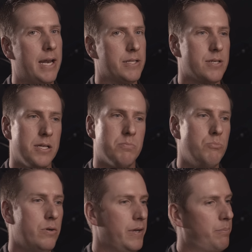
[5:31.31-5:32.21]
it's
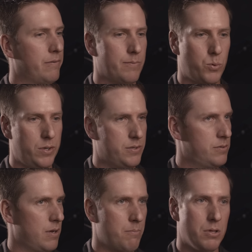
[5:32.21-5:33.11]
moving pivot
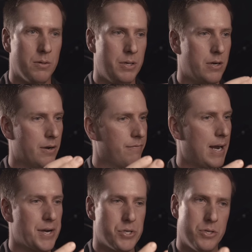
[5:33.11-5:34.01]
points a millimeter a
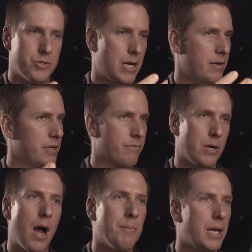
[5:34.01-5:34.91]
fraction, trying
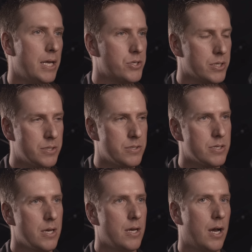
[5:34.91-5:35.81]
different combinations,